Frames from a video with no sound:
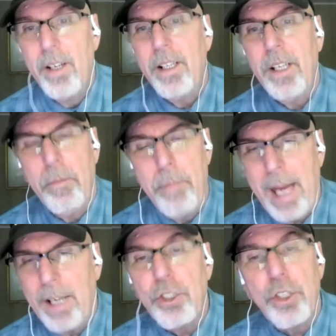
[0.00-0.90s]
You know,
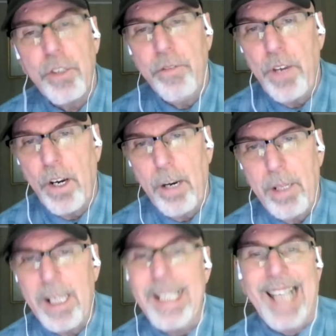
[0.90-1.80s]
managers
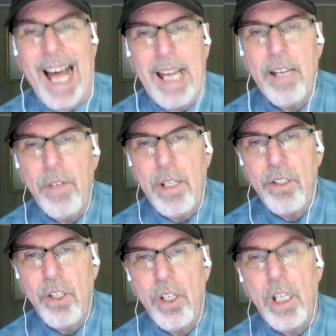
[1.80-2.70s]
invariably dive
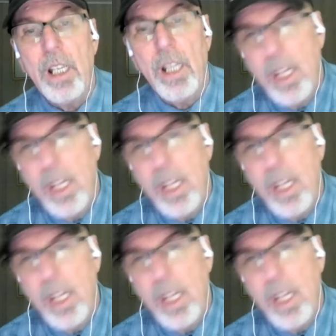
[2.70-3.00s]
into the